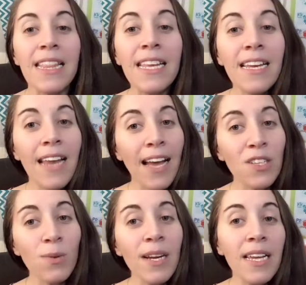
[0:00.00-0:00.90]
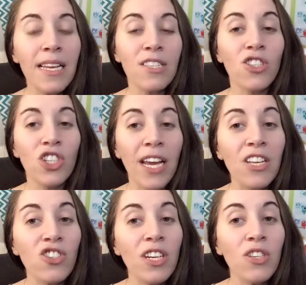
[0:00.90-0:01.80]
The next one is
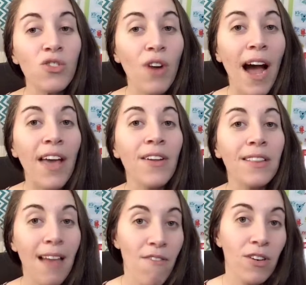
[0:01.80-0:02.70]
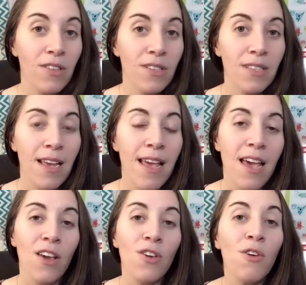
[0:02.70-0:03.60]
changing trial levels.
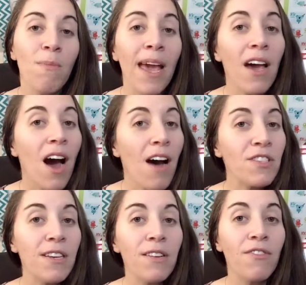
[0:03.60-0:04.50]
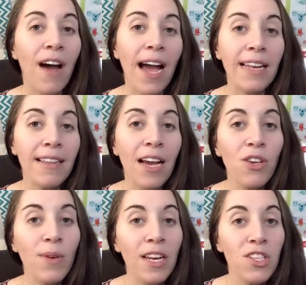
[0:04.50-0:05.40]
You may often find that
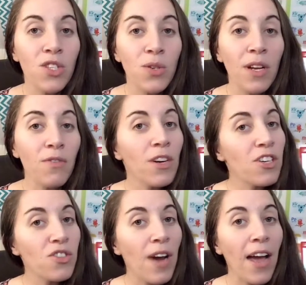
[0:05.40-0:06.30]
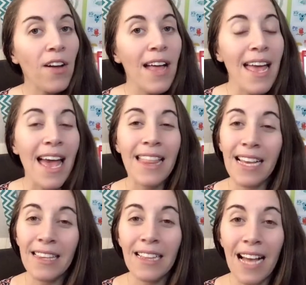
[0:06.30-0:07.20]
you get a student for a trial and
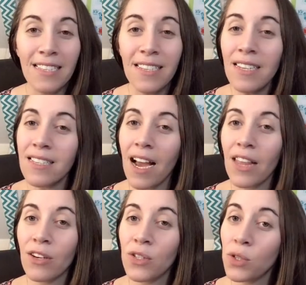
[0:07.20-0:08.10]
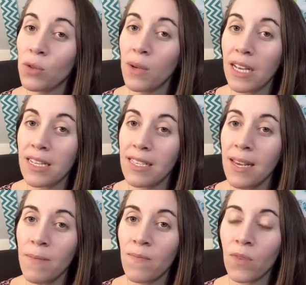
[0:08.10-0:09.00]
that the lesson is either too
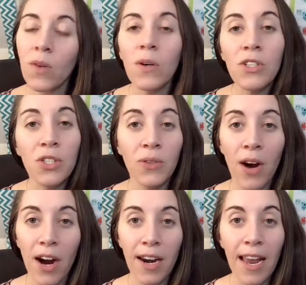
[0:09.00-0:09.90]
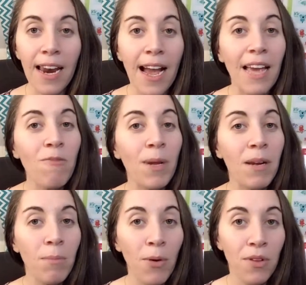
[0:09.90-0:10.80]
easy or too hard, and I have been
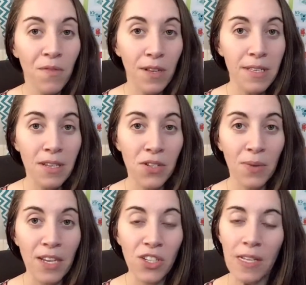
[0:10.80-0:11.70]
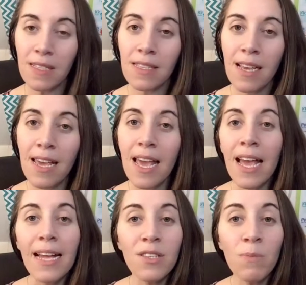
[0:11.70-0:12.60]
in both of these situations.
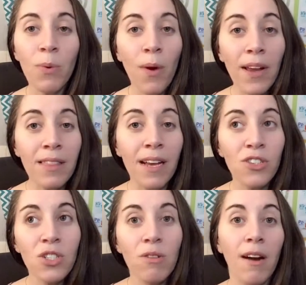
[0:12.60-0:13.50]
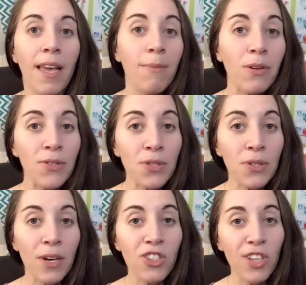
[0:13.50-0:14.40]
It's important that you are able
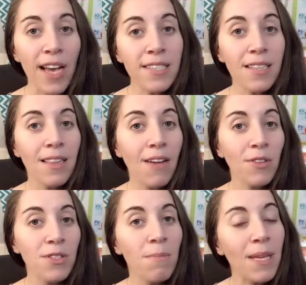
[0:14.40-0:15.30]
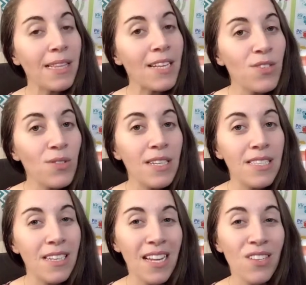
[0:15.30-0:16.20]
to adjust the level to meet that
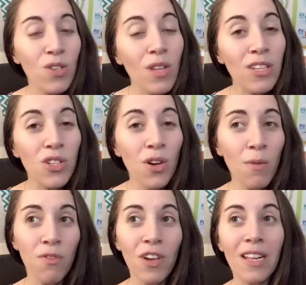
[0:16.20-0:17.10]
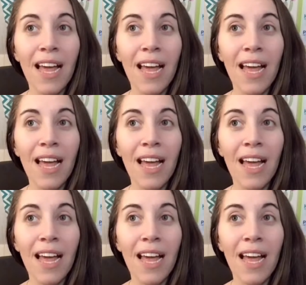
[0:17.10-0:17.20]
student's needs so that you don't feel